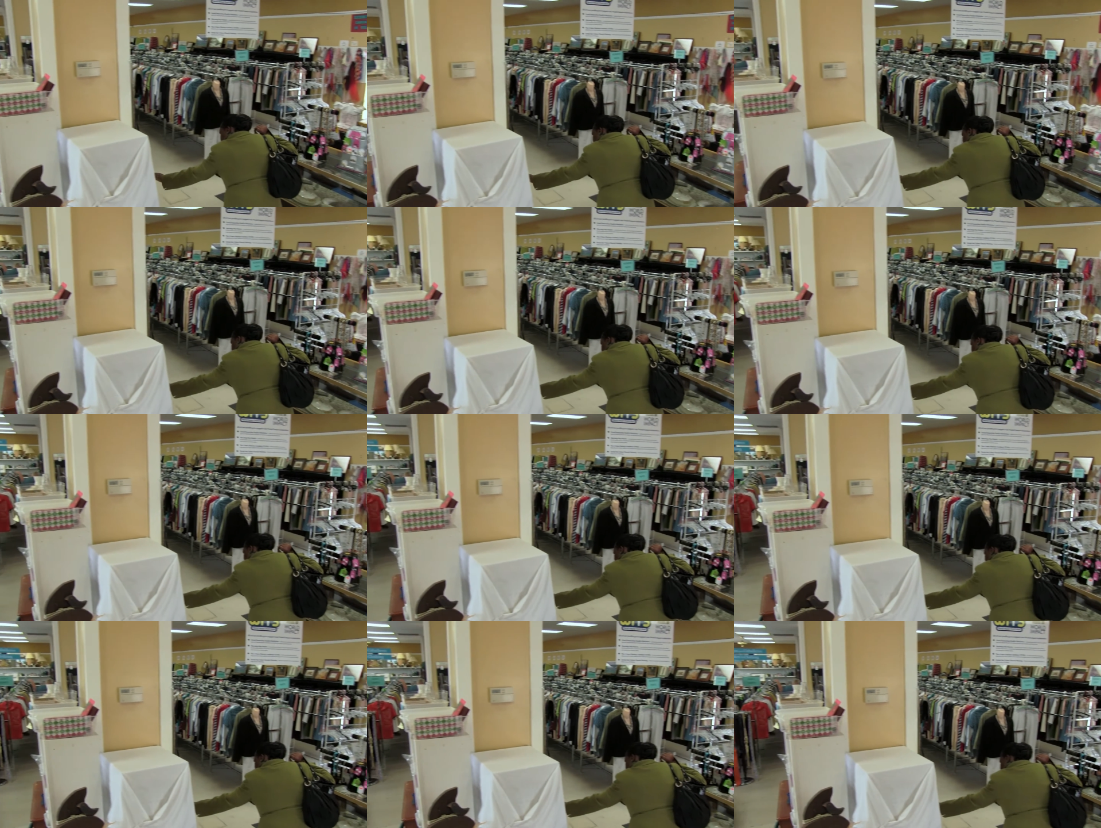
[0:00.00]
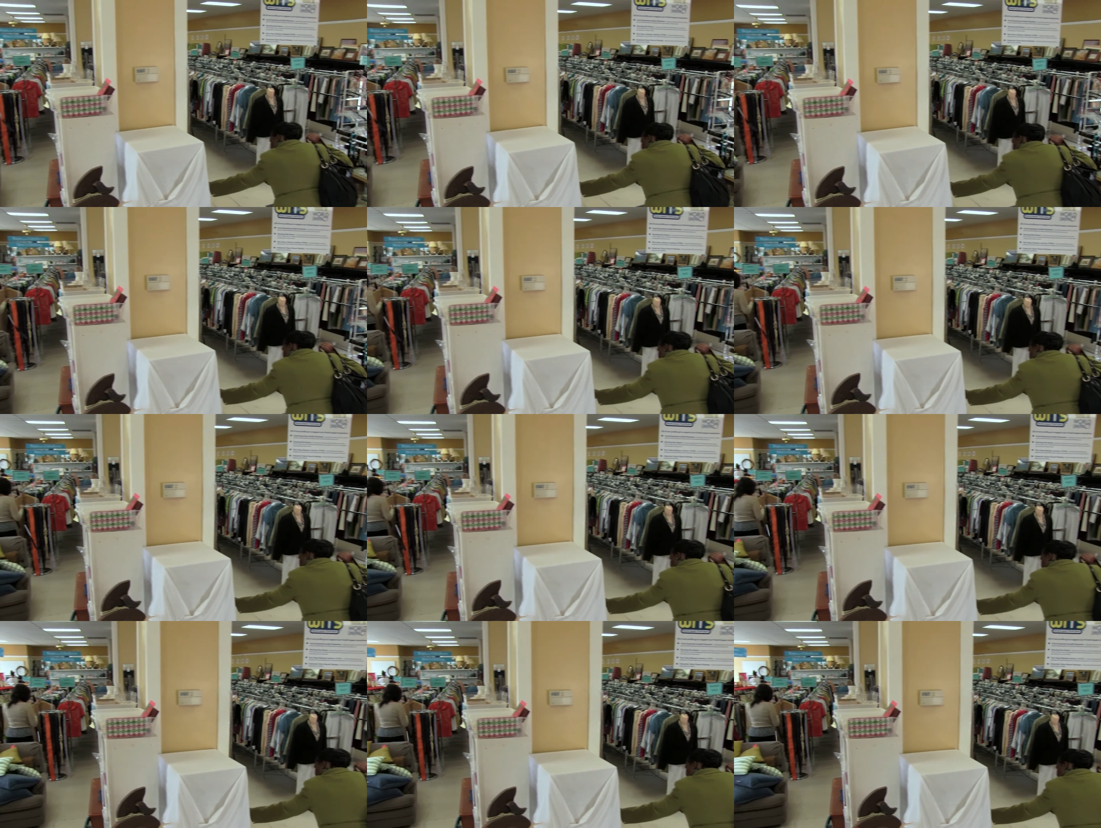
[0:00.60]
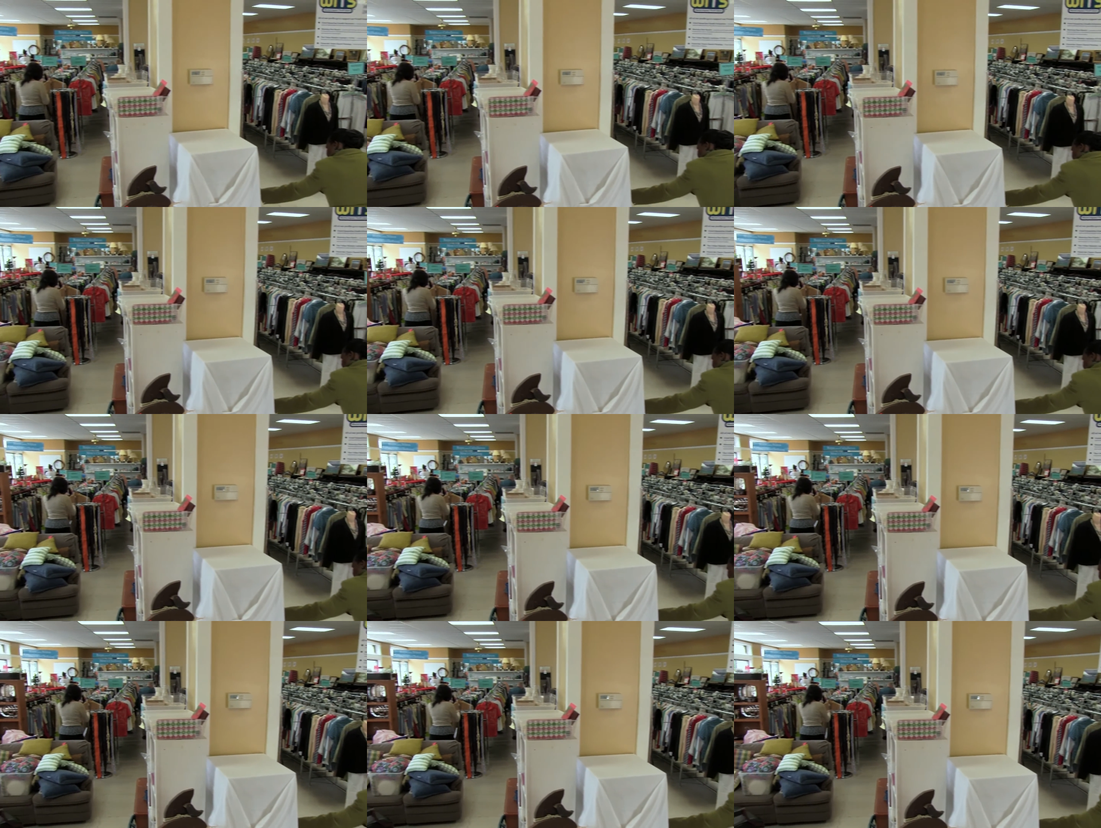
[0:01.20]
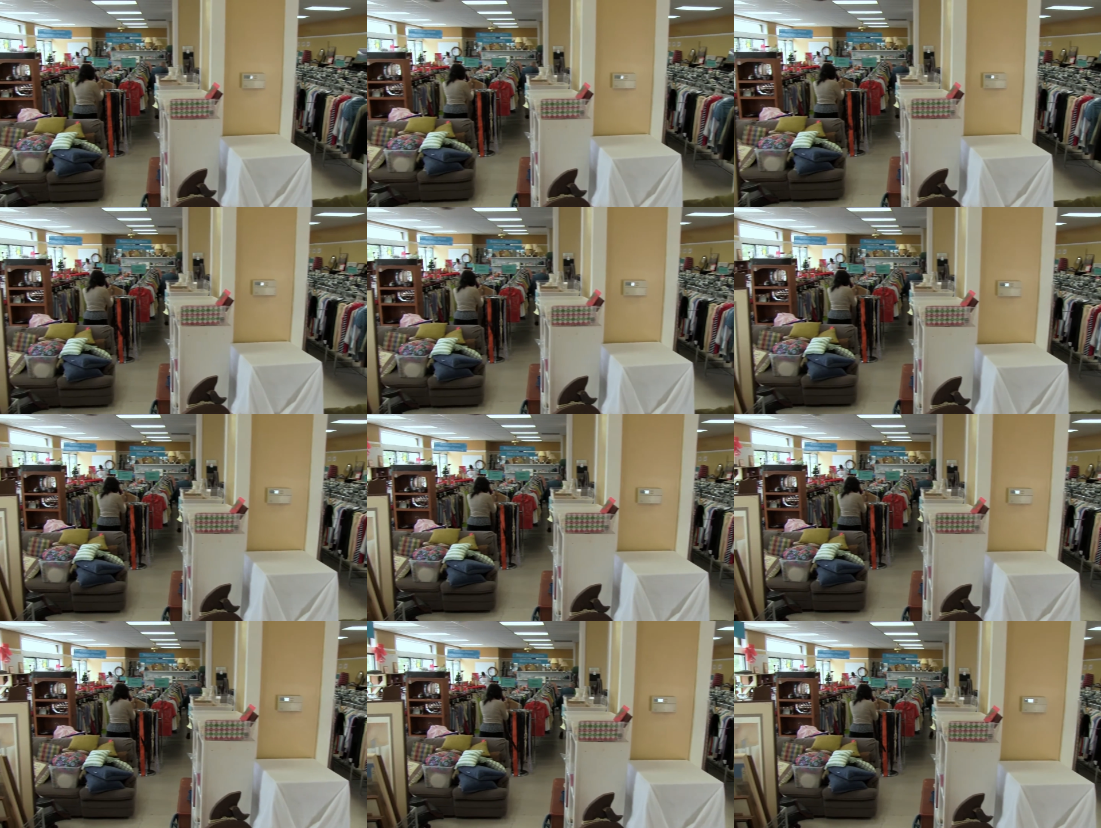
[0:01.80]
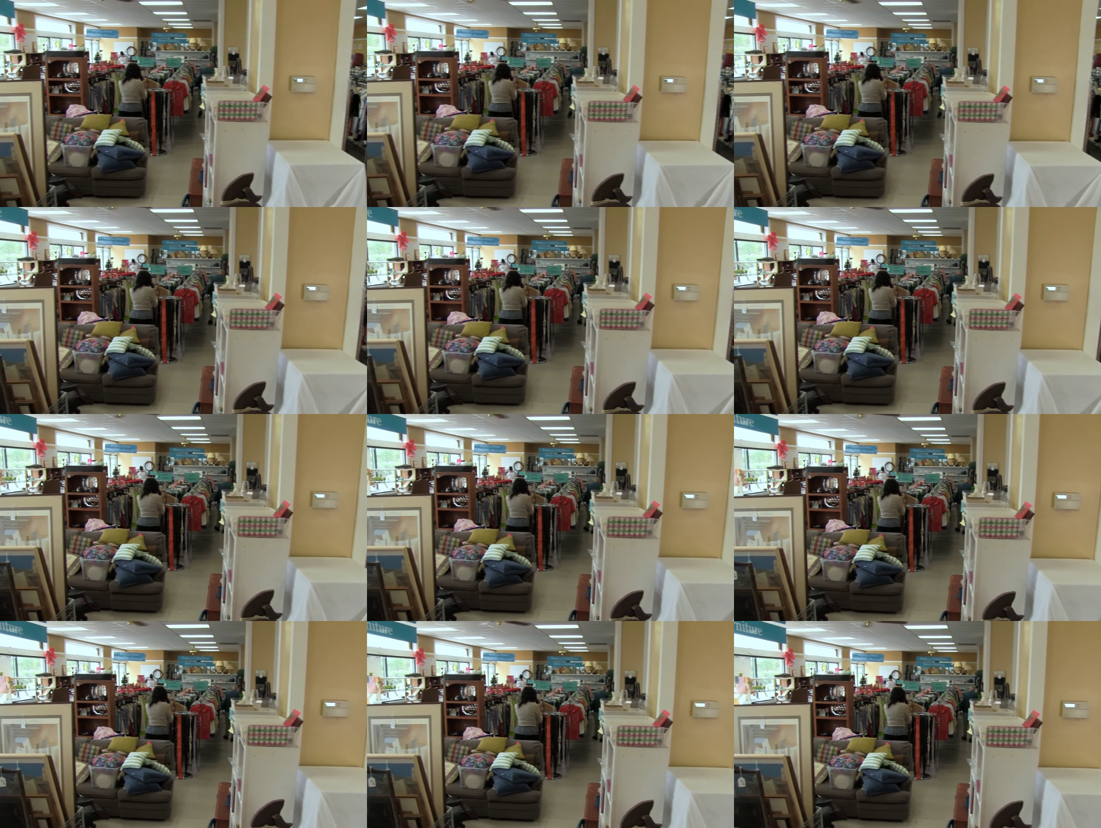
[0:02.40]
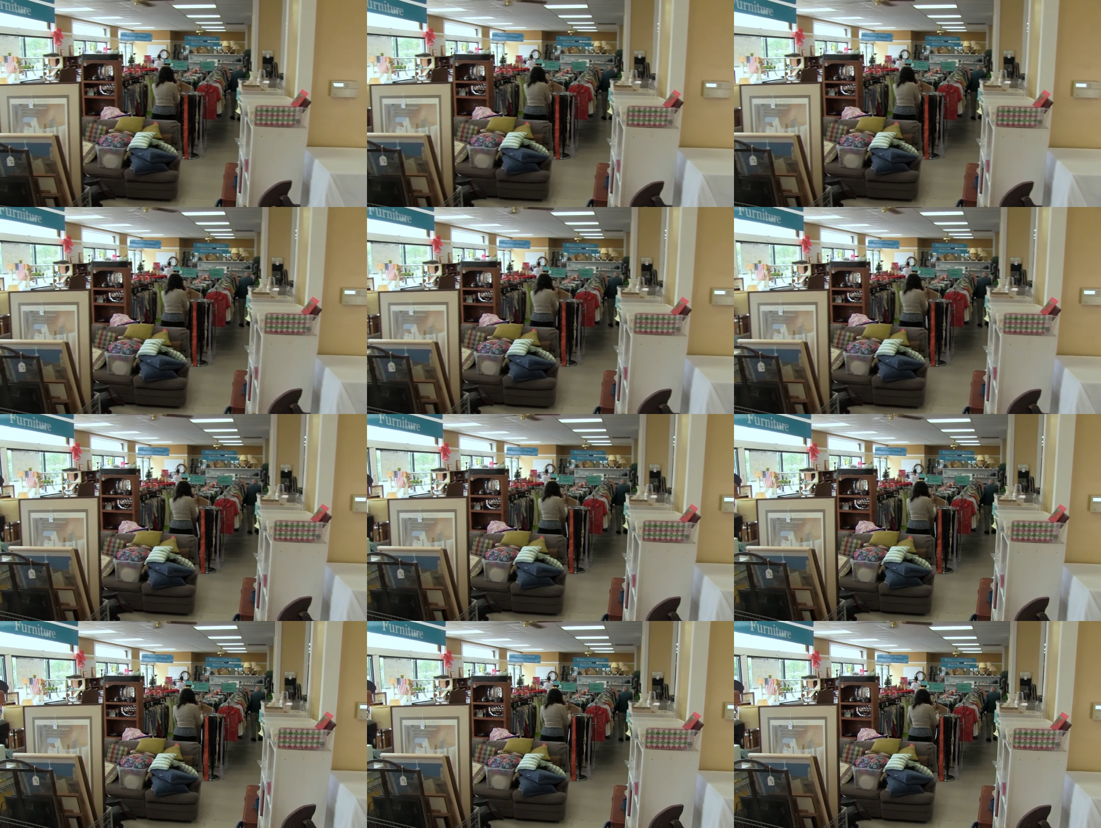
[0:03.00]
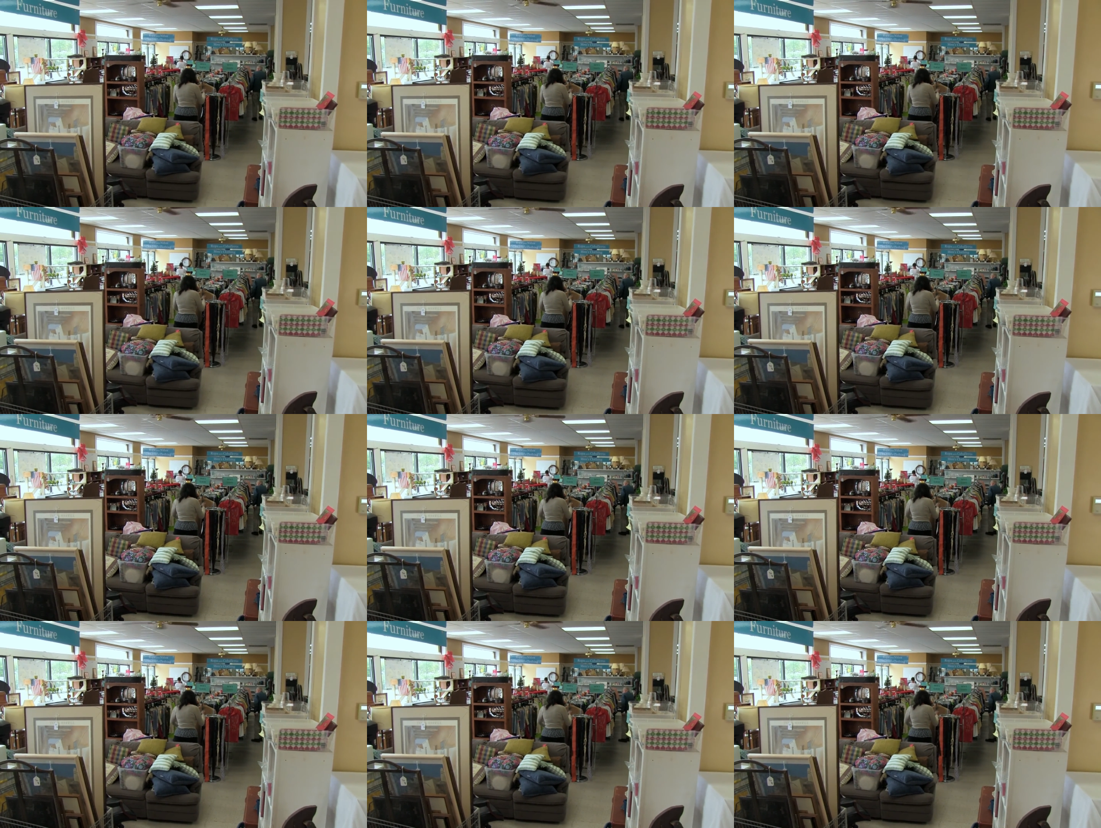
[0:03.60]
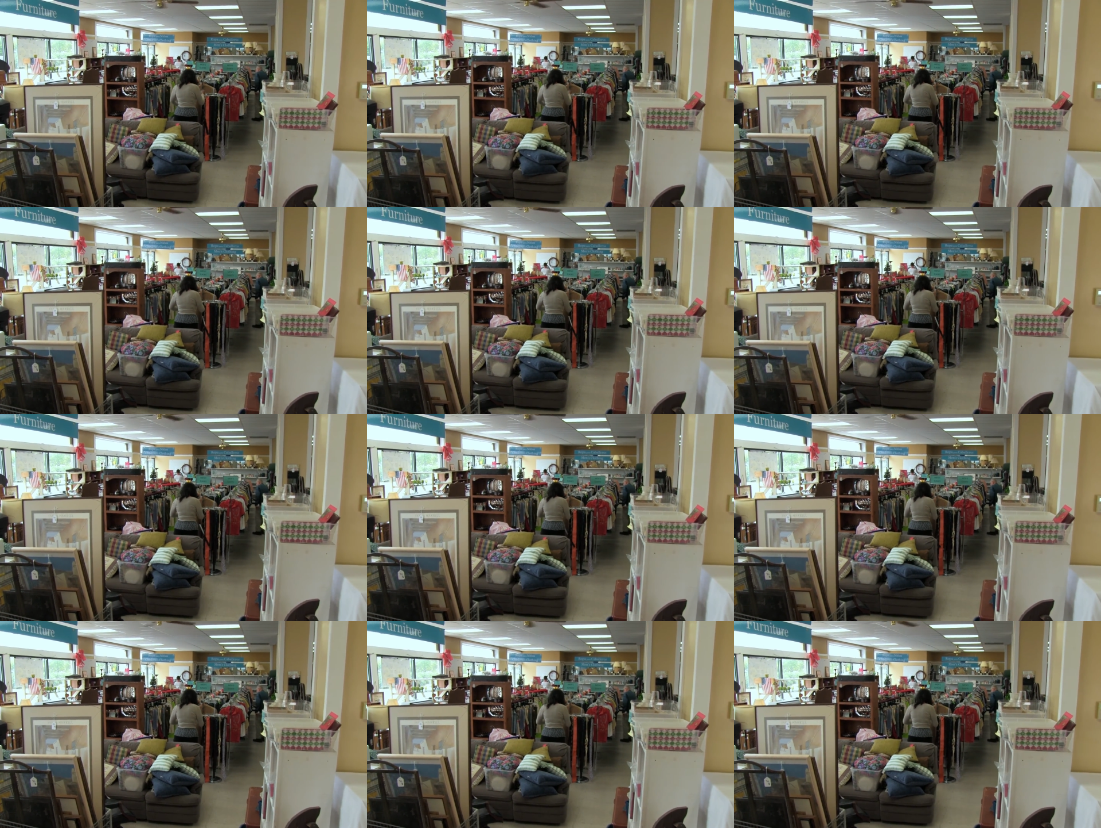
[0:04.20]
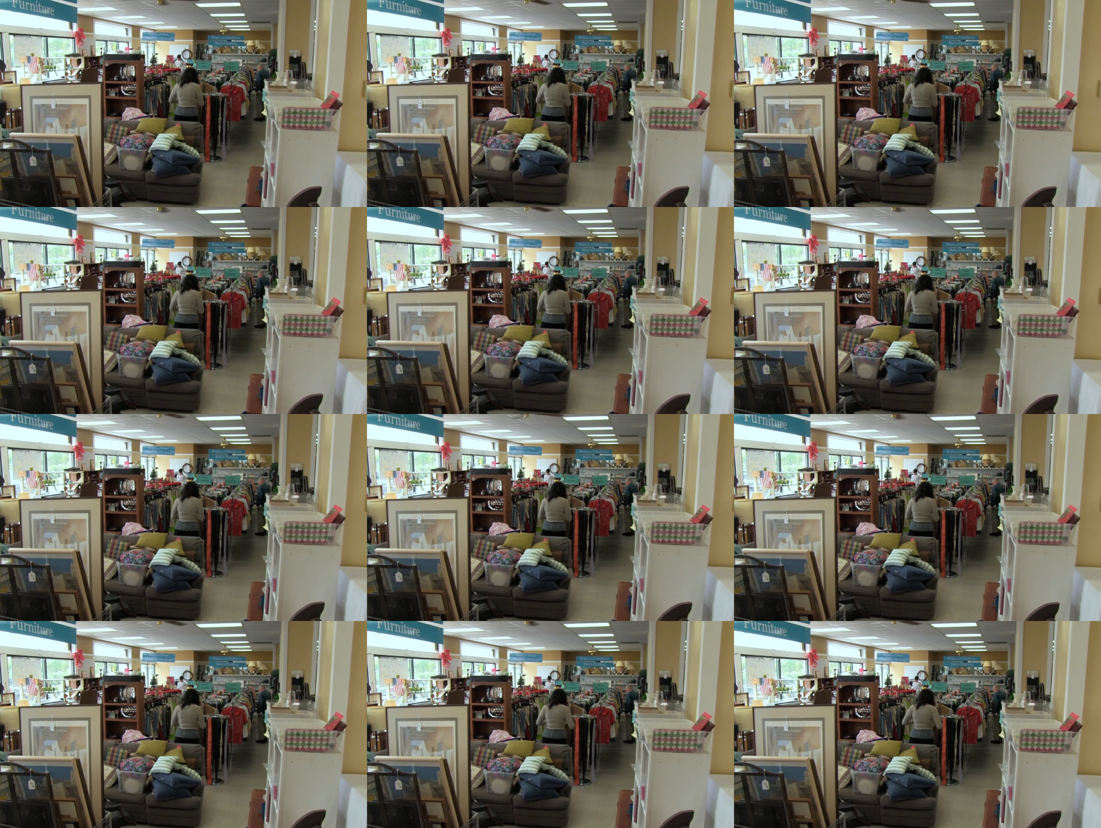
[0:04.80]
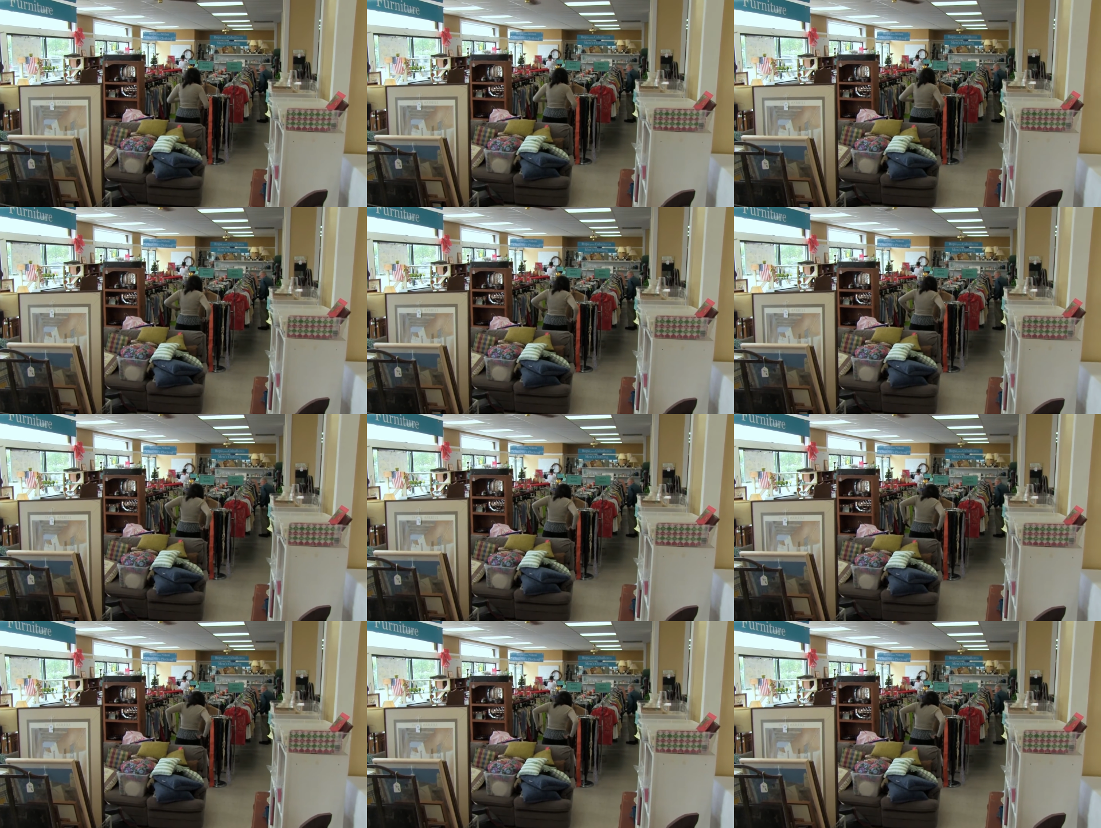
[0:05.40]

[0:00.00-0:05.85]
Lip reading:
Nobody's mouth can be seen.